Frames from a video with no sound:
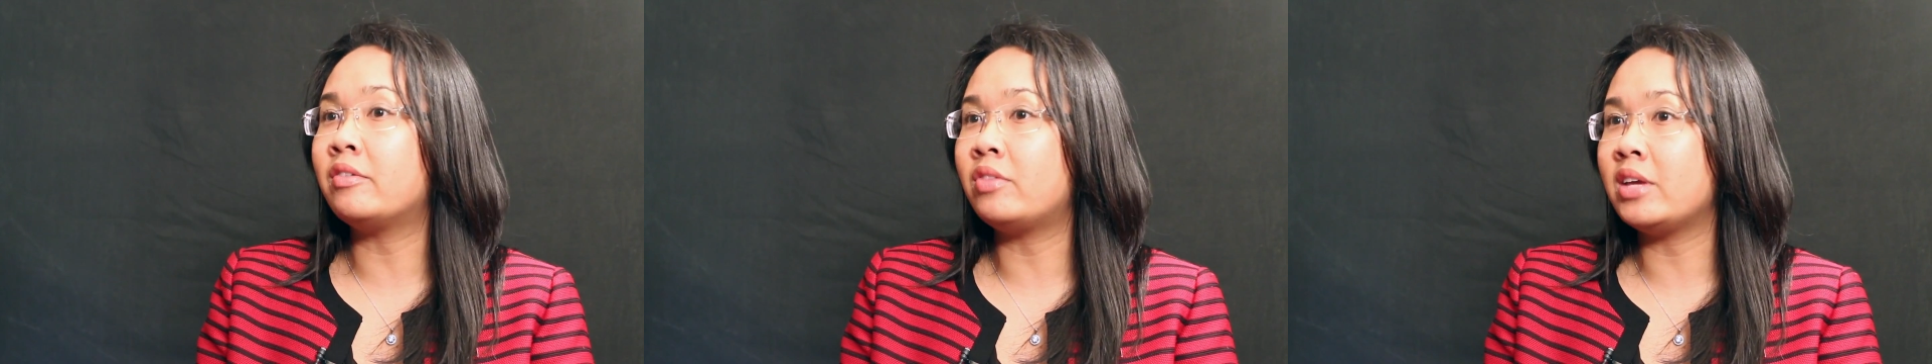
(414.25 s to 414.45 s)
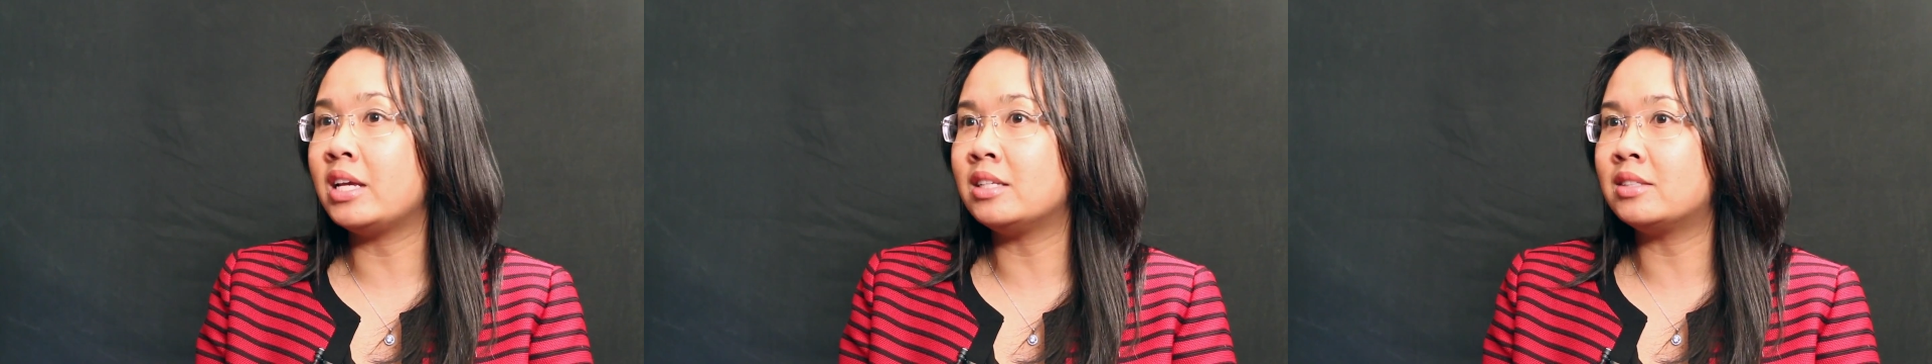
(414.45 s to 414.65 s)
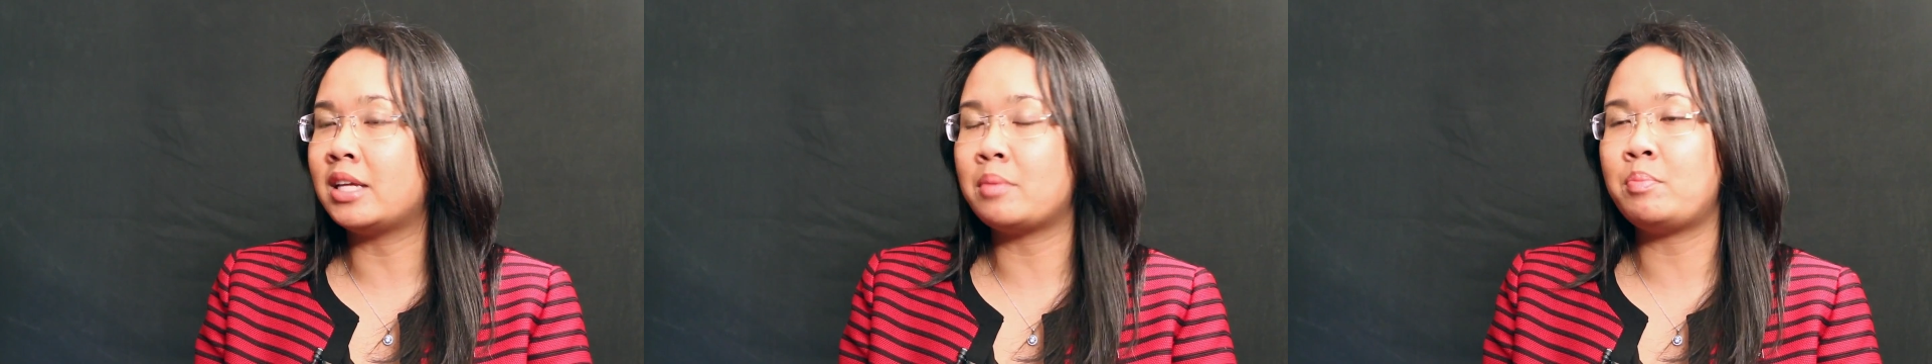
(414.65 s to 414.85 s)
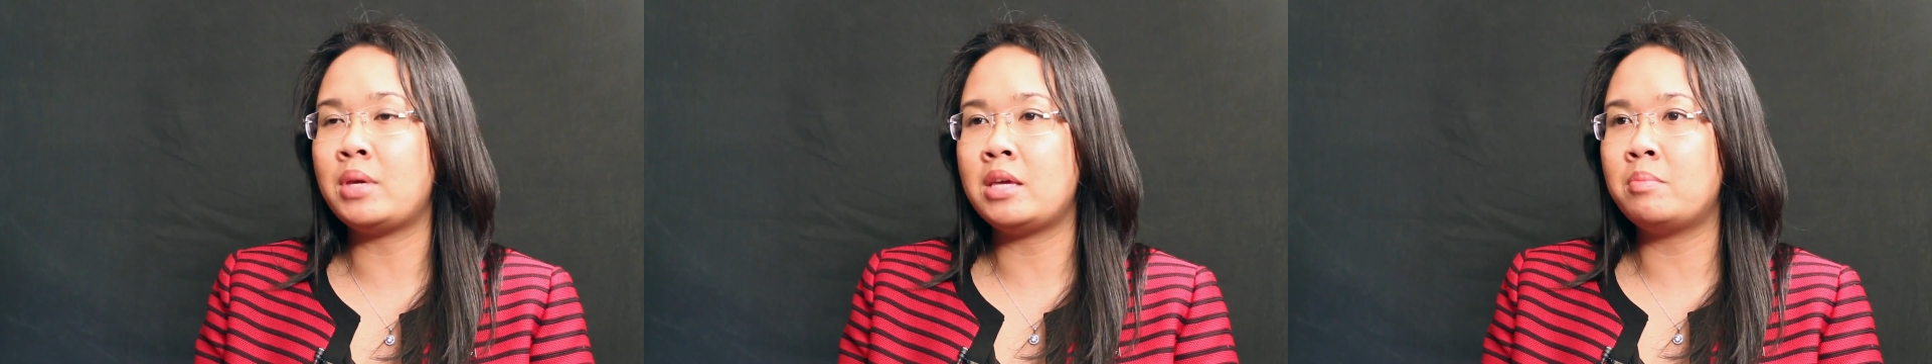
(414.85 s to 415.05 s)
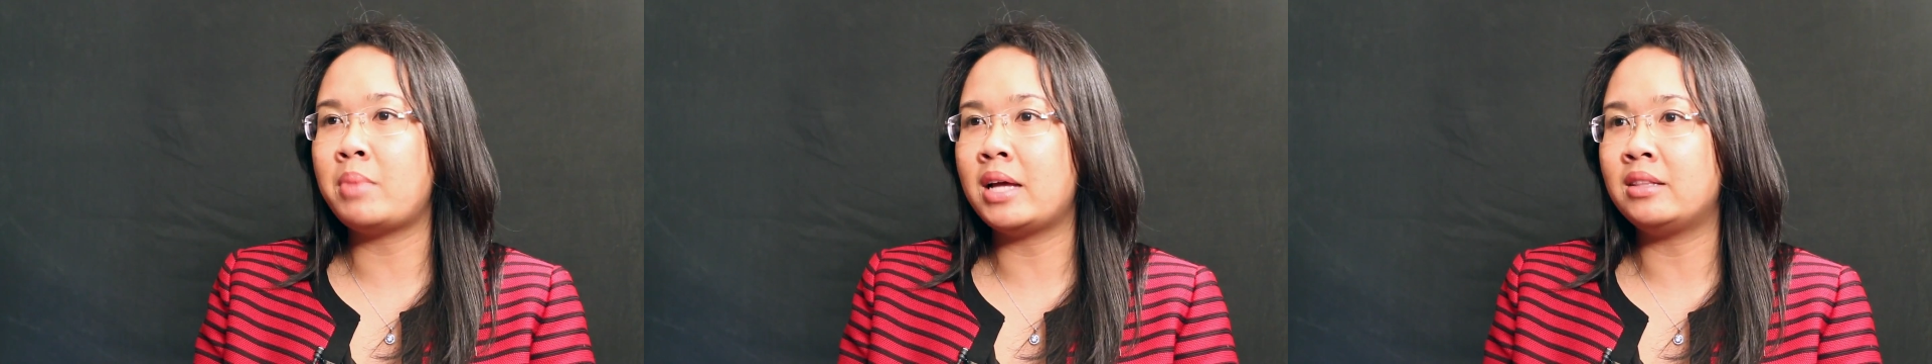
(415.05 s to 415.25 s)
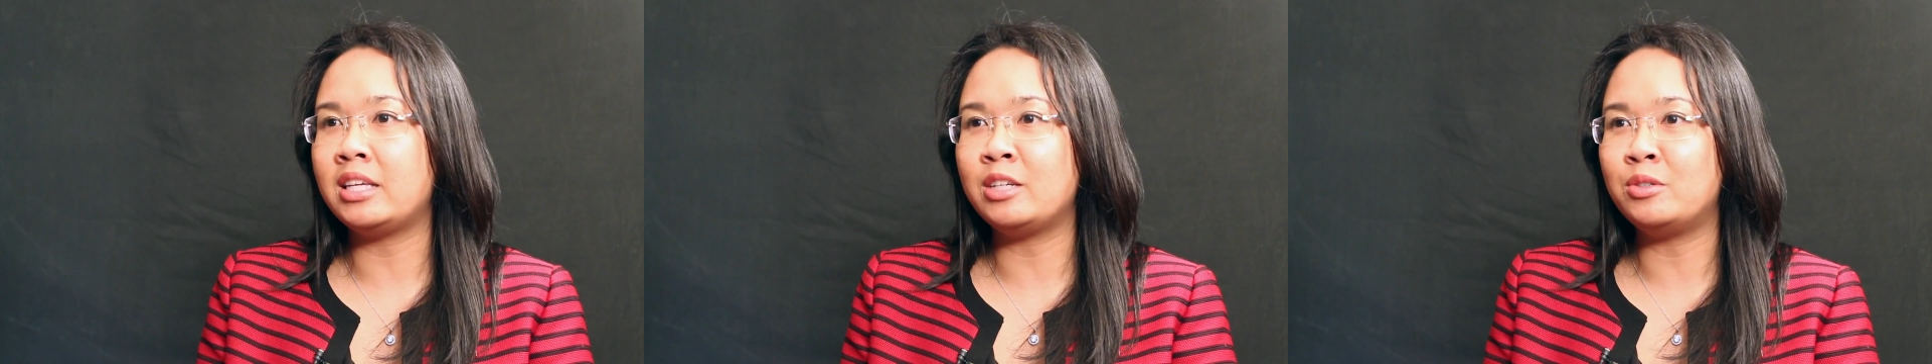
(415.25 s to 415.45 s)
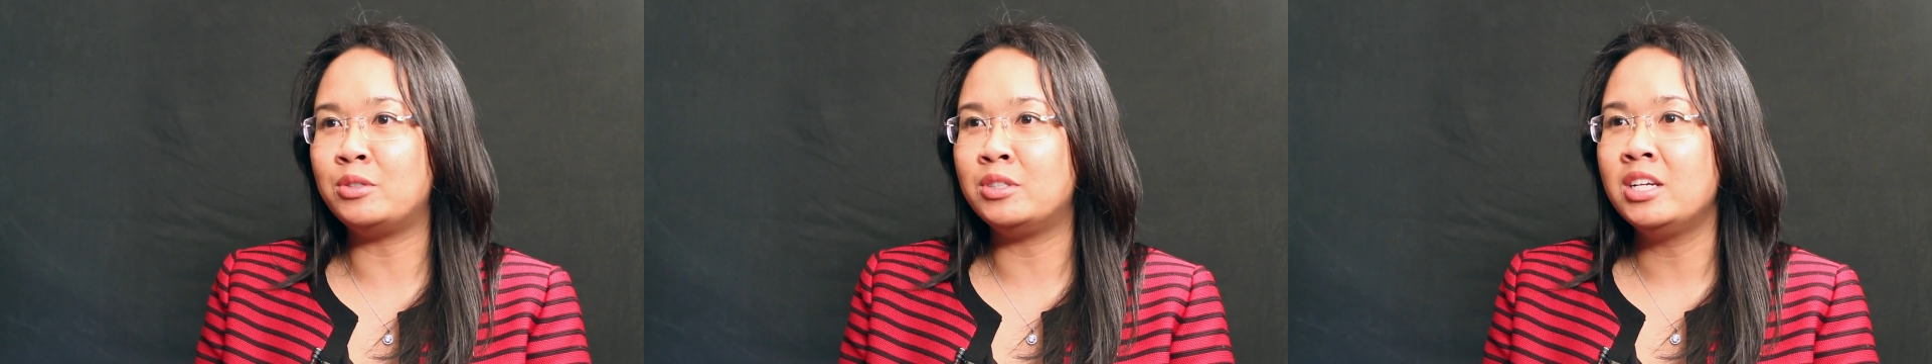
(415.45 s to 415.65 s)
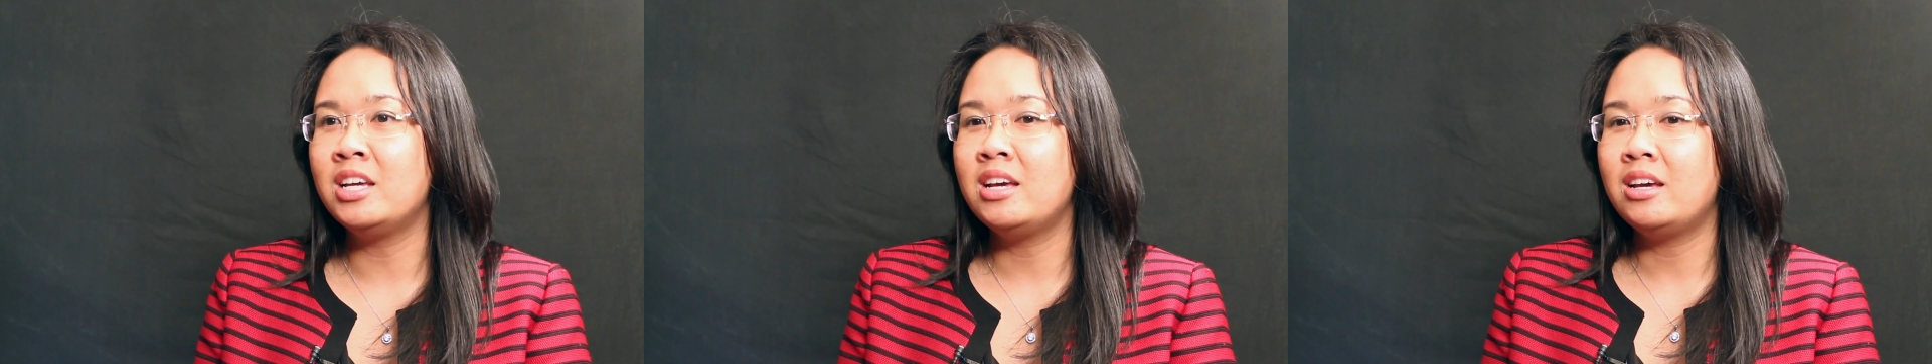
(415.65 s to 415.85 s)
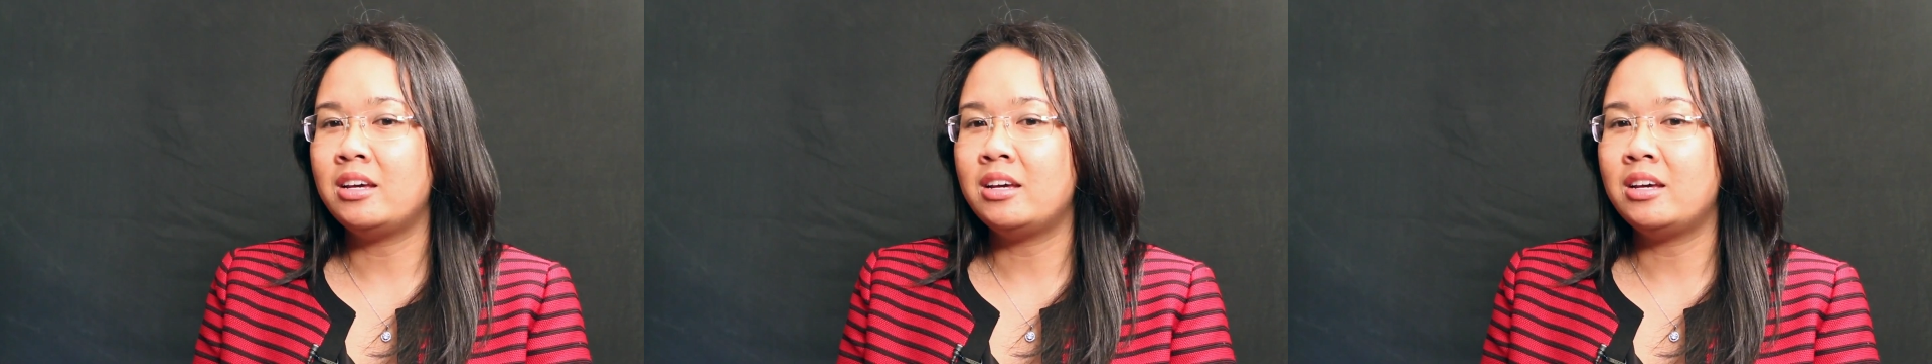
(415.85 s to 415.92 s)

of things, like being bilingual,